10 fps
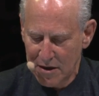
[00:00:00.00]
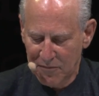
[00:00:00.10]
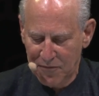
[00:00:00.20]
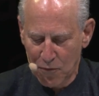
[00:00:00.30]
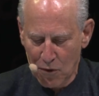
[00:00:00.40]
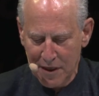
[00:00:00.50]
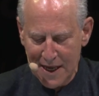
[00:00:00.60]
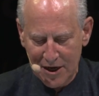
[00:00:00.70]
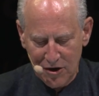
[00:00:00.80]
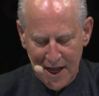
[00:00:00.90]
before the
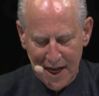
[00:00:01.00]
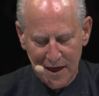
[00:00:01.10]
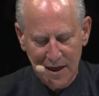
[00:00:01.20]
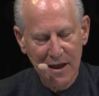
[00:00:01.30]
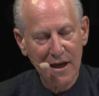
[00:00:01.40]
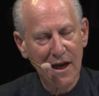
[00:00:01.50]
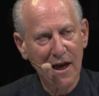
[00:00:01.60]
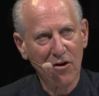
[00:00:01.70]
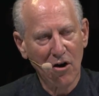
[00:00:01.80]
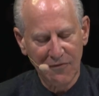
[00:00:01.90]
internet
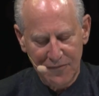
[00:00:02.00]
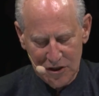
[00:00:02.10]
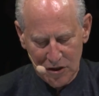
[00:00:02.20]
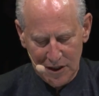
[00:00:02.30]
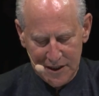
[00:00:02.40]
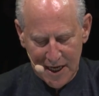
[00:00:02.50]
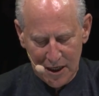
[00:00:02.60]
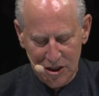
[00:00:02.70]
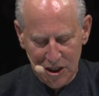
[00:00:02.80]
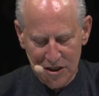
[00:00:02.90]
and artificial
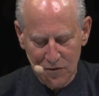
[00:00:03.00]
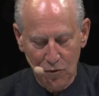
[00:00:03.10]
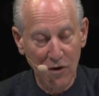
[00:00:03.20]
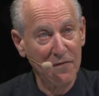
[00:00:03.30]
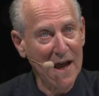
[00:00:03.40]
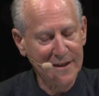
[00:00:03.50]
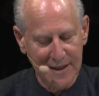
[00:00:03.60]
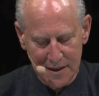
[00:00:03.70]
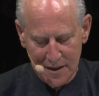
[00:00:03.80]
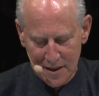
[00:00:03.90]
intelligence were
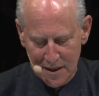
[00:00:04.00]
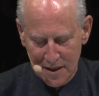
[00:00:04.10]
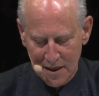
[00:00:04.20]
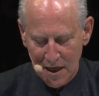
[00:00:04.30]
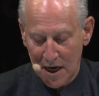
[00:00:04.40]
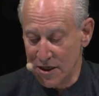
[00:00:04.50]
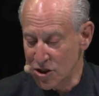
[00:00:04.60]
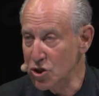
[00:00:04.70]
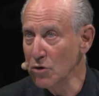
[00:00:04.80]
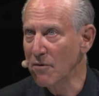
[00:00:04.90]
invented.
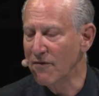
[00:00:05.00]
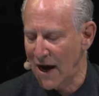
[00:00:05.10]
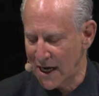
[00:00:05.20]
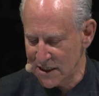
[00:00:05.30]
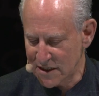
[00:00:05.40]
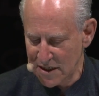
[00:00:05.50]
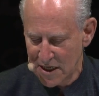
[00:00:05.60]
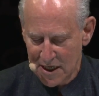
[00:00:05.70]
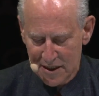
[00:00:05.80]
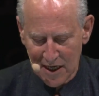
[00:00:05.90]
Unsupervised
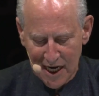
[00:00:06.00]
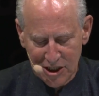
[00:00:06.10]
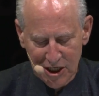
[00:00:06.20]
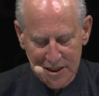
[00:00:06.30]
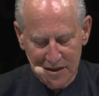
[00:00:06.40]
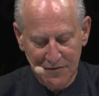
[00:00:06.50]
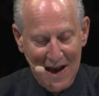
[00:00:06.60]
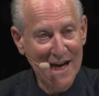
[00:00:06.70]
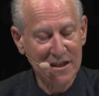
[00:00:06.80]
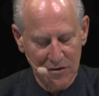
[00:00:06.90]
digests a
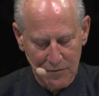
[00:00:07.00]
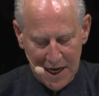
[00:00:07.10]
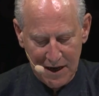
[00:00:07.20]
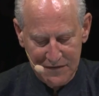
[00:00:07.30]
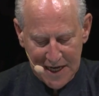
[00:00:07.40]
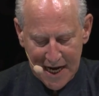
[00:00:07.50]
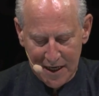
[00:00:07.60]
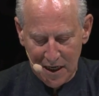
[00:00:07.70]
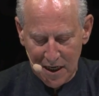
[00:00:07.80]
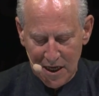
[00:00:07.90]
vast array of
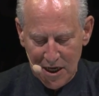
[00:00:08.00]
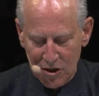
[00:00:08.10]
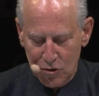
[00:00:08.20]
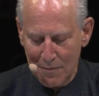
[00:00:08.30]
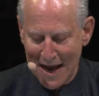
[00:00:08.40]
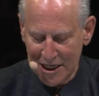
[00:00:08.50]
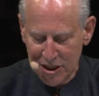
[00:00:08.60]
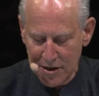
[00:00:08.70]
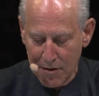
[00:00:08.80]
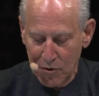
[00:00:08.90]
data to
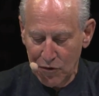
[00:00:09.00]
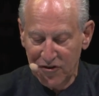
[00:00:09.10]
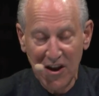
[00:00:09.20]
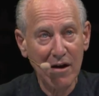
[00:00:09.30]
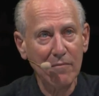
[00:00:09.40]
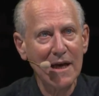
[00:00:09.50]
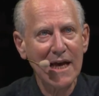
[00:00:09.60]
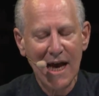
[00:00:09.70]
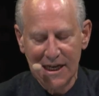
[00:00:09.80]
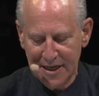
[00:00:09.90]
imagine the museum
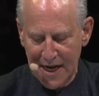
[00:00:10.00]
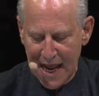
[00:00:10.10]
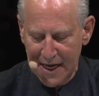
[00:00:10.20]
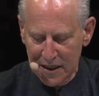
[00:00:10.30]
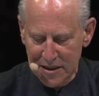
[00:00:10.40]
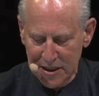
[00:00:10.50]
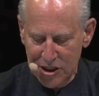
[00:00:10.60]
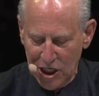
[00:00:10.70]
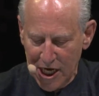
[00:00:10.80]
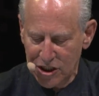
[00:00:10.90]
as an endlessly
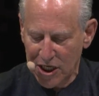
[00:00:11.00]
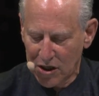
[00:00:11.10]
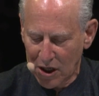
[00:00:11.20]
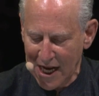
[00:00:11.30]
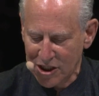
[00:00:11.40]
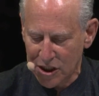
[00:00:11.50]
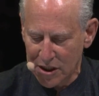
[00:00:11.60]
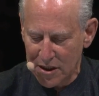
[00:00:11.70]
changing collection,